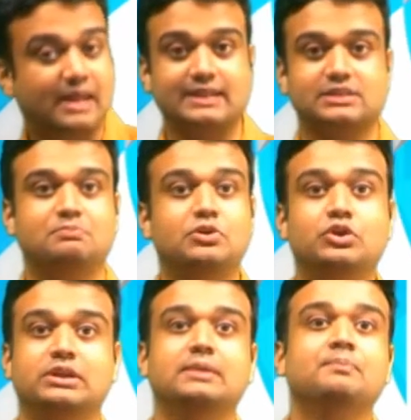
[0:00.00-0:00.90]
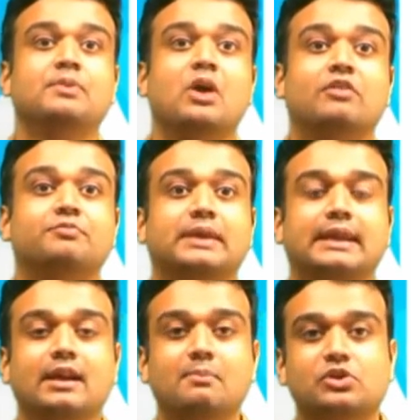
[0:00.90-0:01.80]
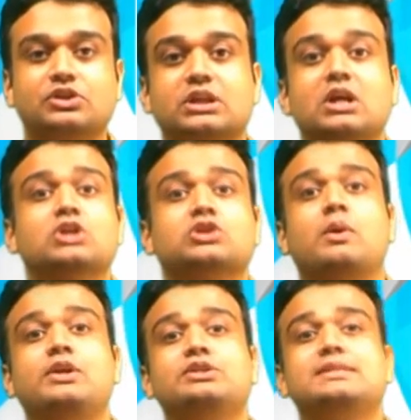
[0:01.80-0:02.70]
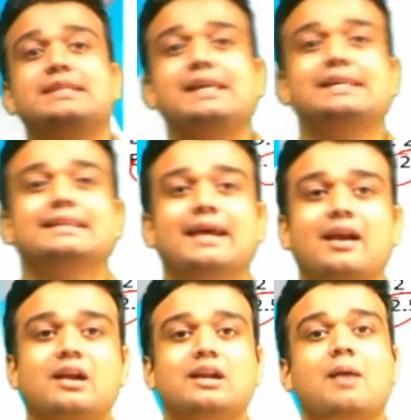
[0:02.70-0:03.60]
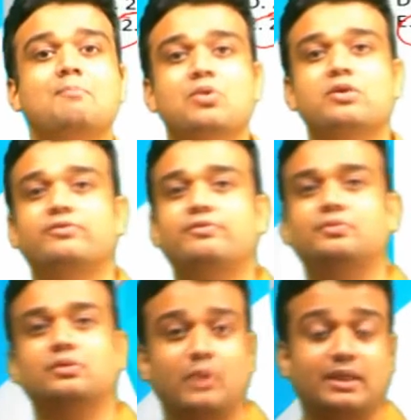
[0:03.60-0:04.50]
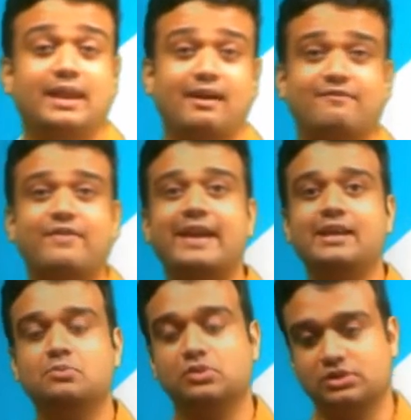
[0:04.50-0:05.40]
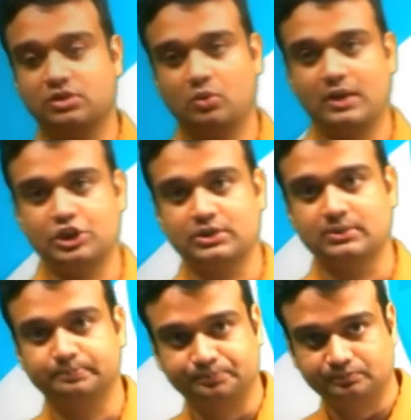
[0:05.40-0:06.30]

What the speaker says: And that's the beauty of picking numbers. So when you see that there are when there are variables in the question,